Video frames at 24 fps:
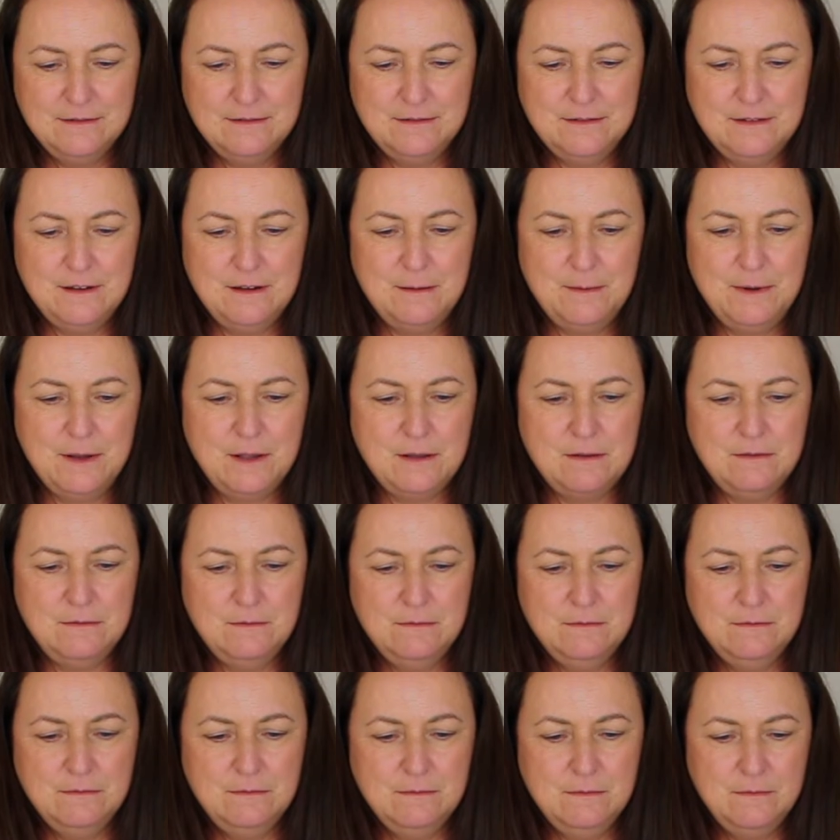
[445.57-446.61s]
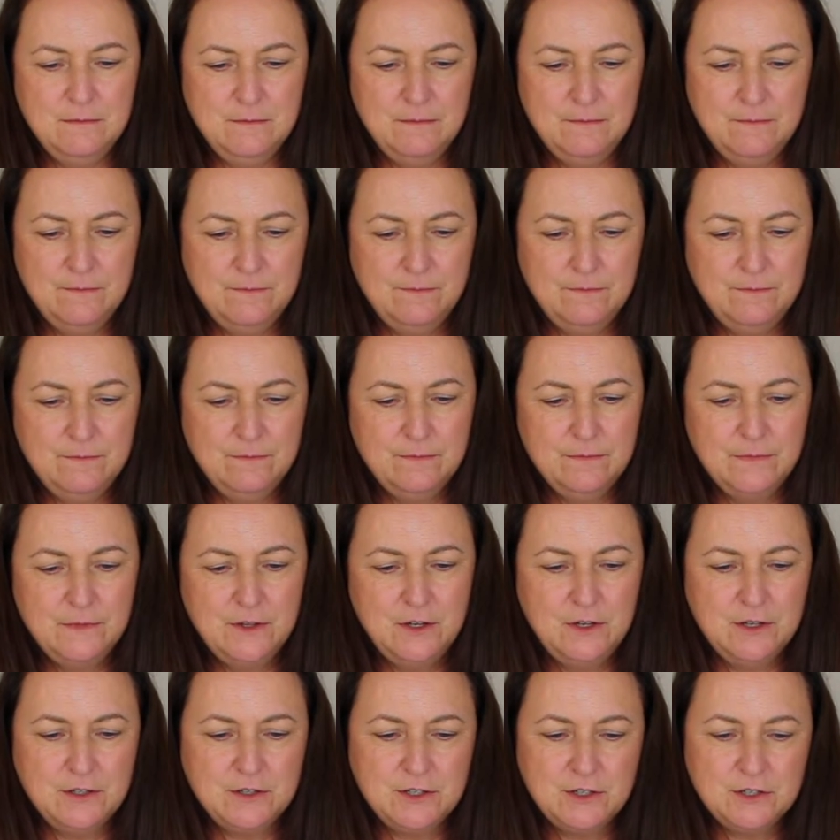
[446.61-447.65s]
There we go.
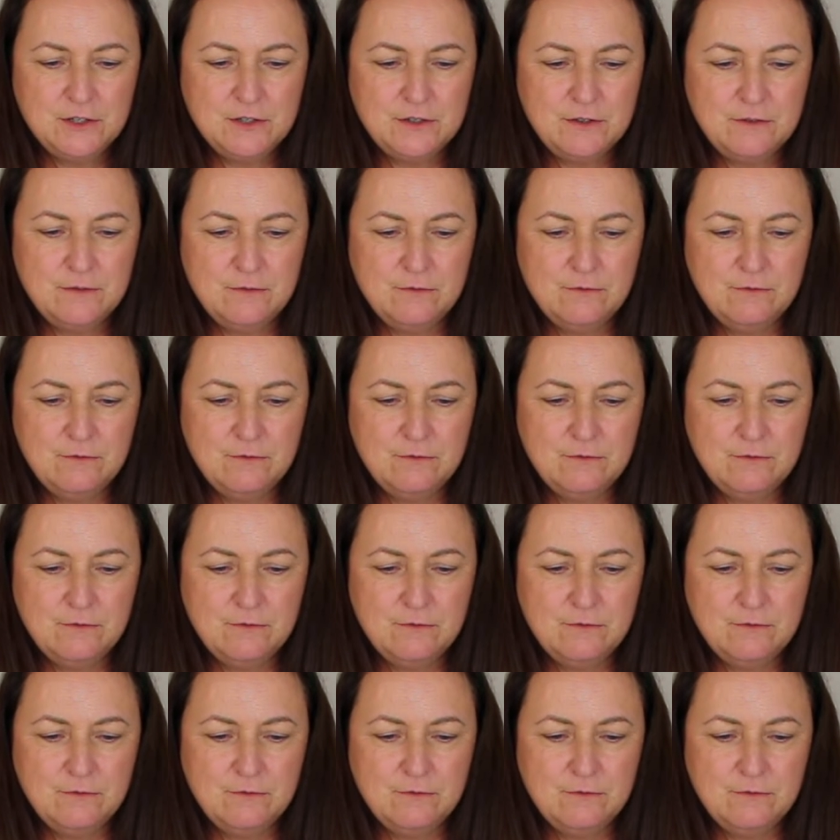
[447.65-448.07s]
And just